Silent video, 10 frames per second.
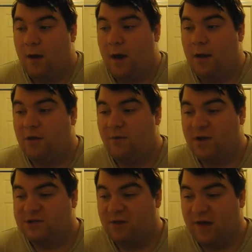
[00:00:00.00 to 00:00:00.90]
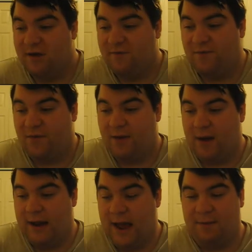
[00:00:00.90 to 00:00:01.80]
I also watched a lot of
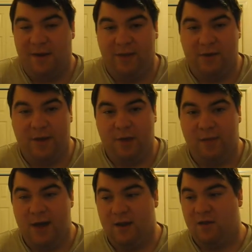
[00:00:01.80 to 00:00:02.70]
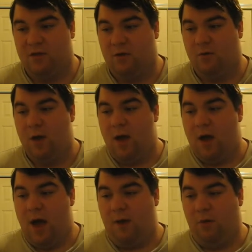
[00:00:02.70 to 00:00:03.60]
anime legally online, so
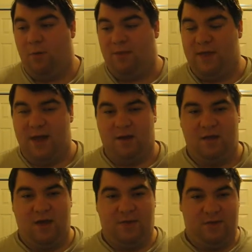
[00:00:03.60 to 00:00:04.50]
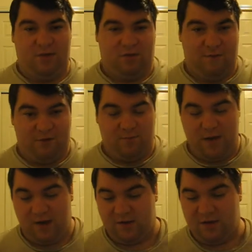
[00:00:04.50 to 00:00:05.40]
I will put that in the description
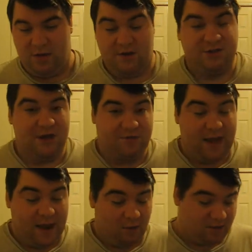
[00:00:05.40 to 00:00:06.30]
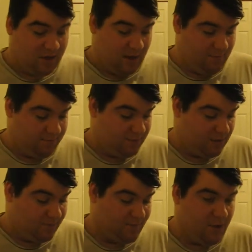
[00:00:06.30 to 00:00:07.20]
box so you can check that out
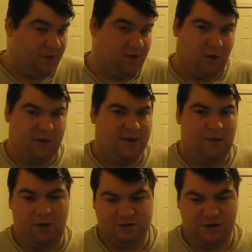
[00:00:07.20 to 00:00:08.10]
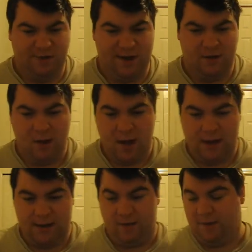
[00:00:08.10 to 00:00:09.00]
for all the series that I watched online
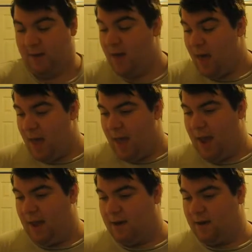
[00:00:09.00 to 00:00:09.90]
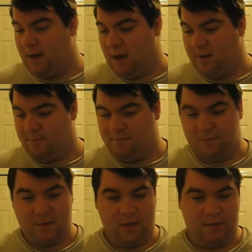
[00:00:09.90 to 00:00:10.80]
legally. And
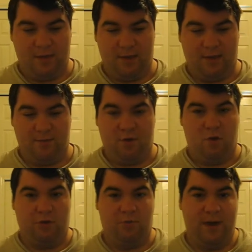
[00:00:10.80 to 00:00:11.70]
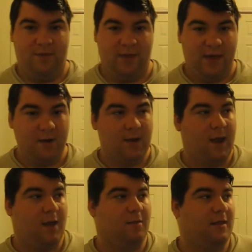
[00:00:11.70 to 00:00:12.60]
the totals will be at the end,
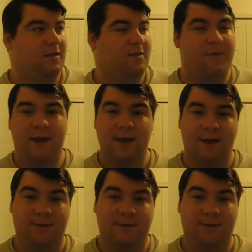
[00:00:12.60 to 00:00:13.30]
and that's about it.